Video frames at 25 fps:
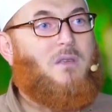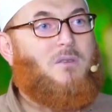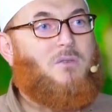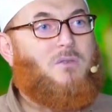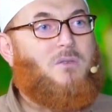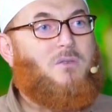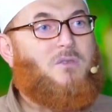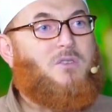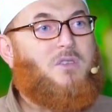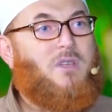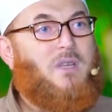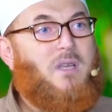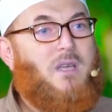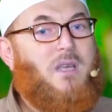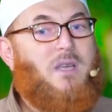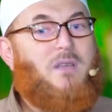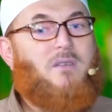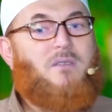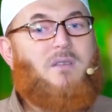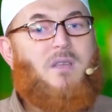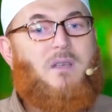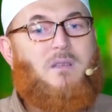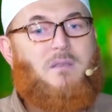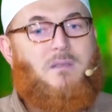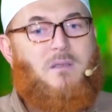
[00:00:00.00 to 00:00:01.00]
So she
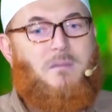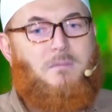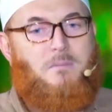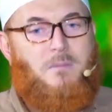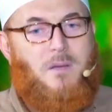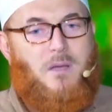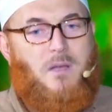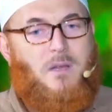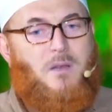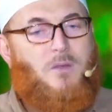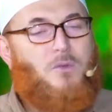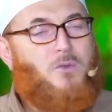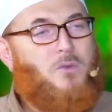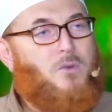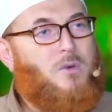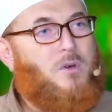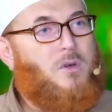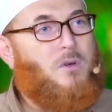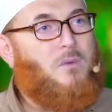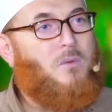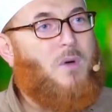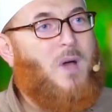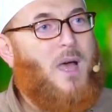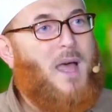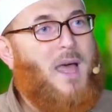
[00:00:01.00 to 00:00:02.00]
is explaining to
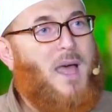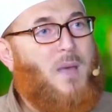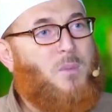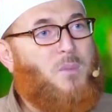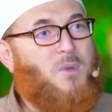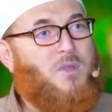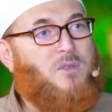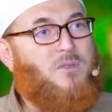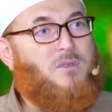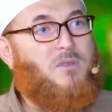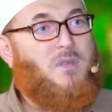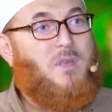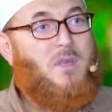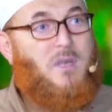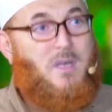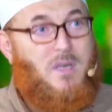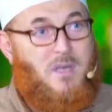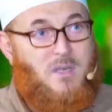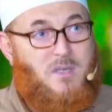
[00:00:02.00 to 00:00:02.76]
her what happens.